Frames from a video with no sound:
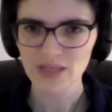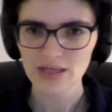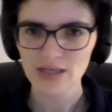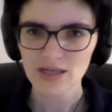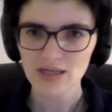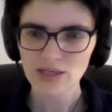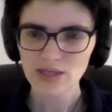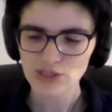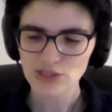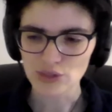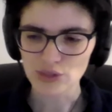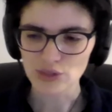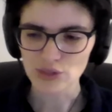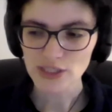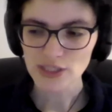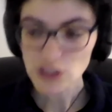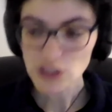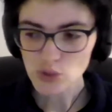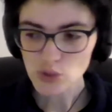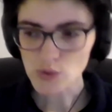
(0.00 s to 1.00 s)
So
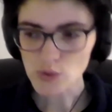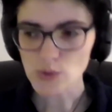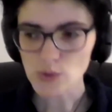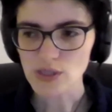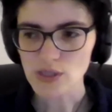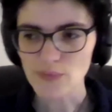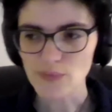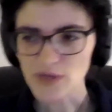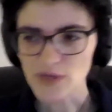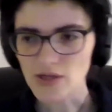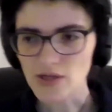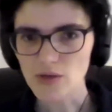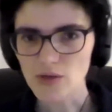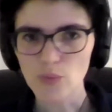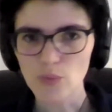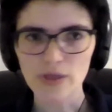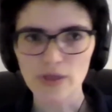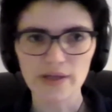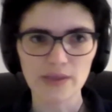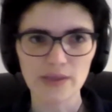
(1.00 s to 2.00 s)
this is also something
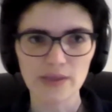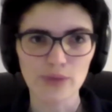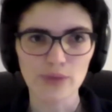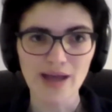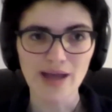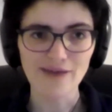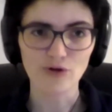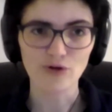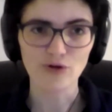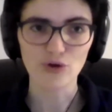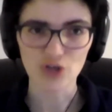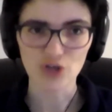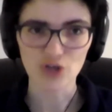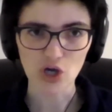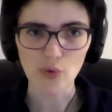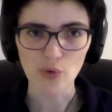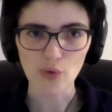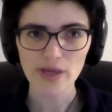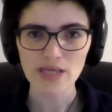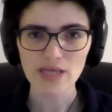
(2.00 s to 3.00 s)
we have
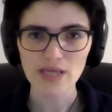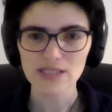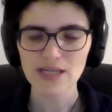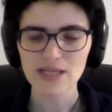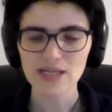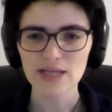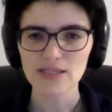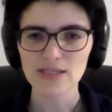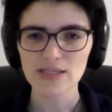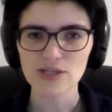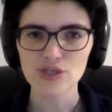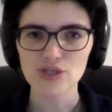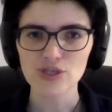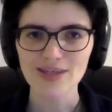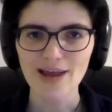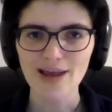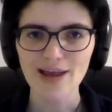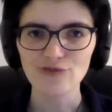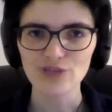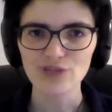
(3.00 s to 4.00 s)
ongoing, is testing just
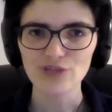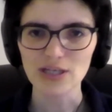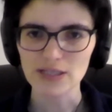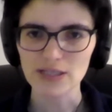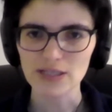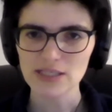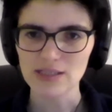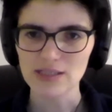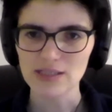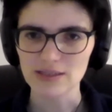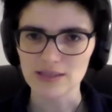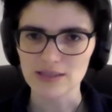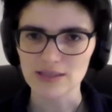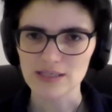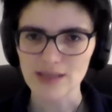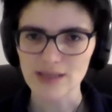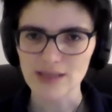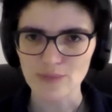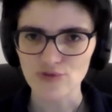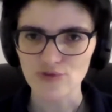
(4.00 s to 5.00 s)
how realistic these
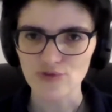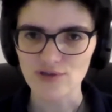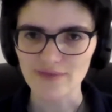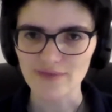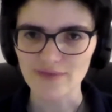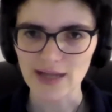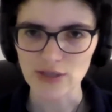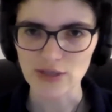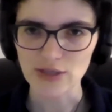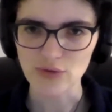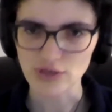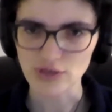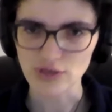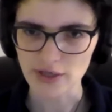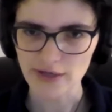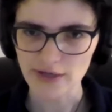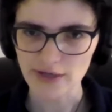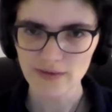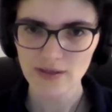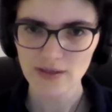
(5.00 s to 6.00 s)
temperature values
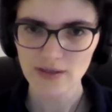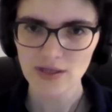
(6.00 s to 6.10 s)
are.